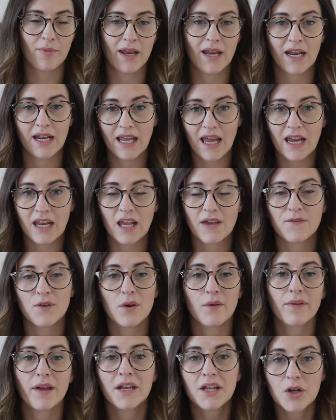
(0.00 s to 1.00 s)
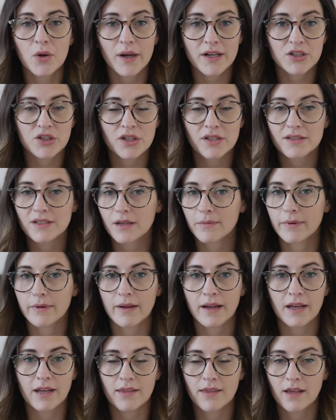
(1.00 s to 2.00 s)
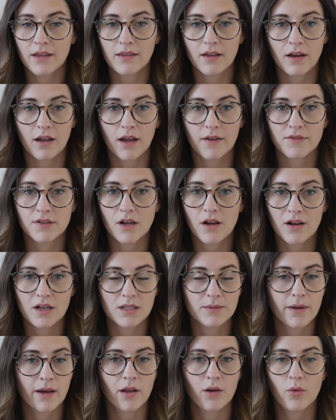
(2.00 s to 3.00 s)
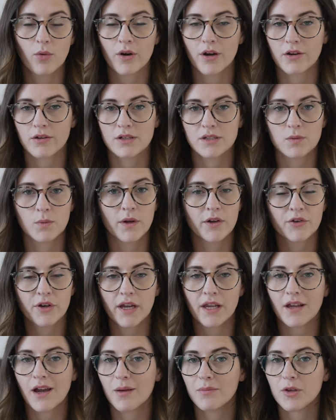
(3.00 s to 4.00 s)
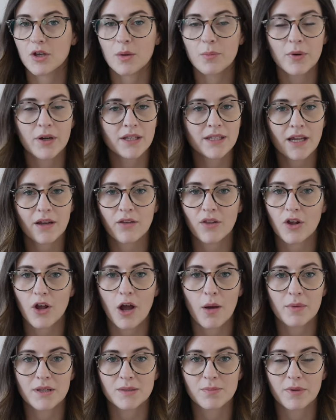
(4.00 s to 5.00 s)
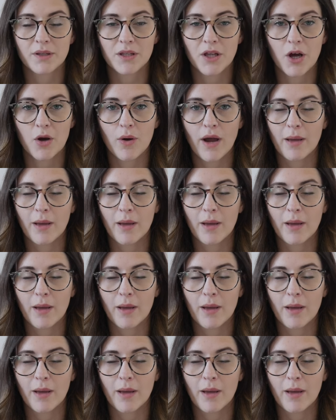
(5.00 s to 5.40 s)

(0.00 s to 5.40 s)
And again, if you have any questions about anything that I've talked about, or you're just wondering, um, you can put it down in the comments below.